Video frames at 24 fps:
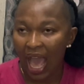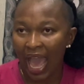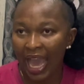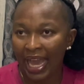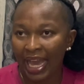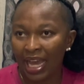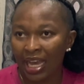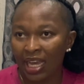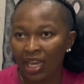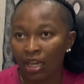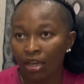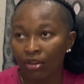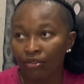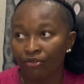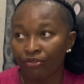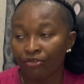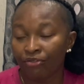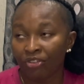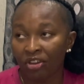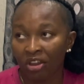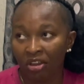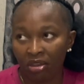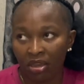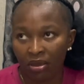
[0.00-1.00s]
I can get
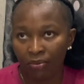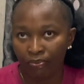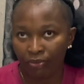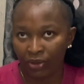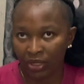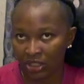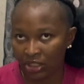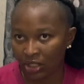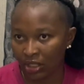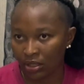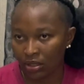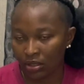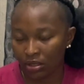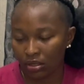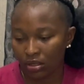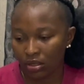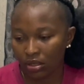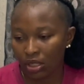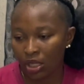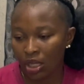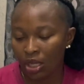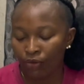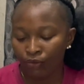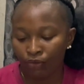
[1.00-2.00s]
very impatient,
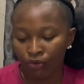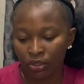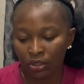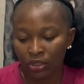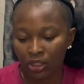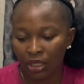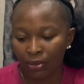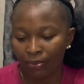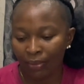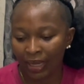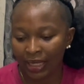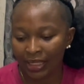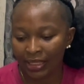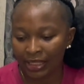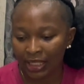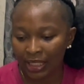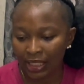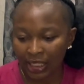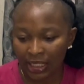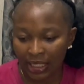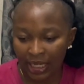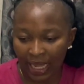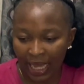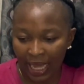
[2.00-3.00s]
even in my
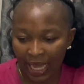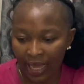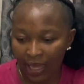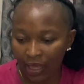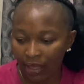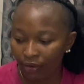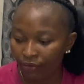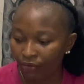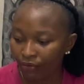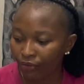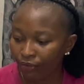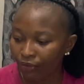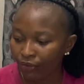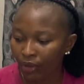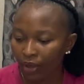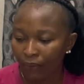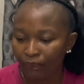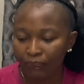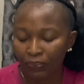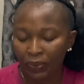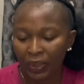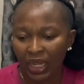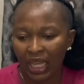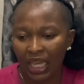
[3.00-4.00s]
daily life,
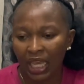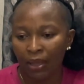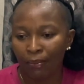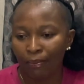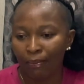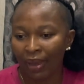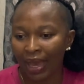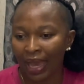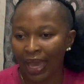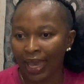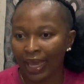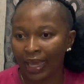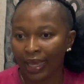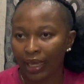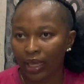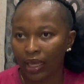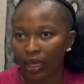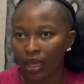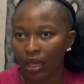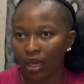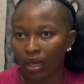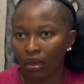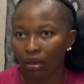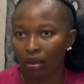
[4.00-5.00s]
in
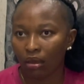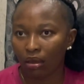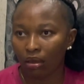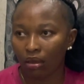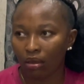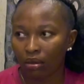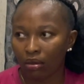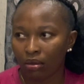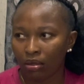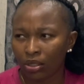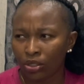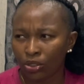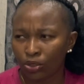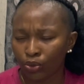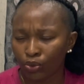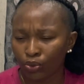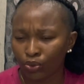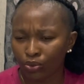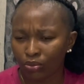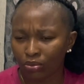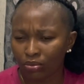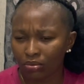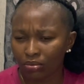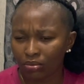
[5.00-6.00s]
my, you
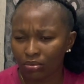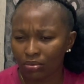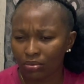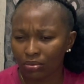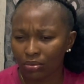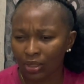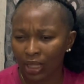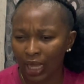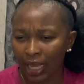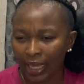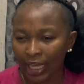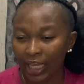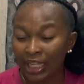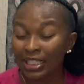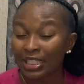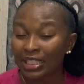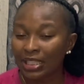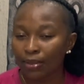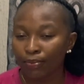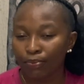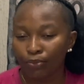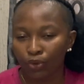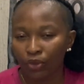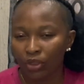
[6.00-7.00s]
know, like in
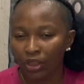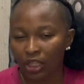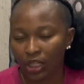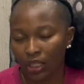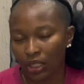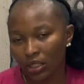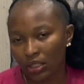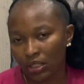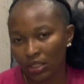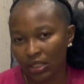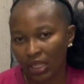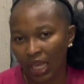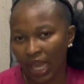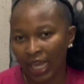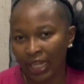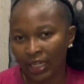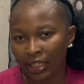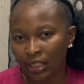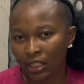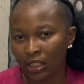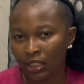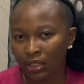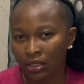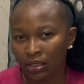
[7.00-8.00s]
simple things
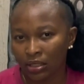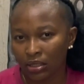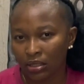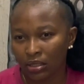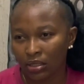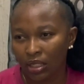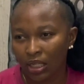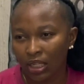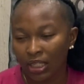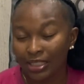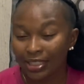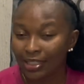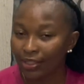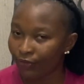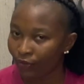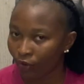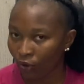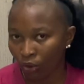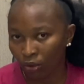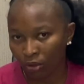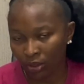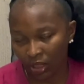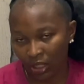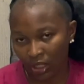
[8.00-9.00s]
and in
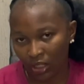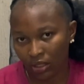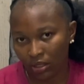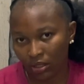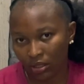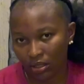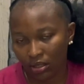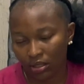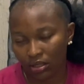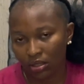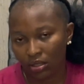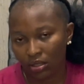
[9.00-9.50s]
difficult things.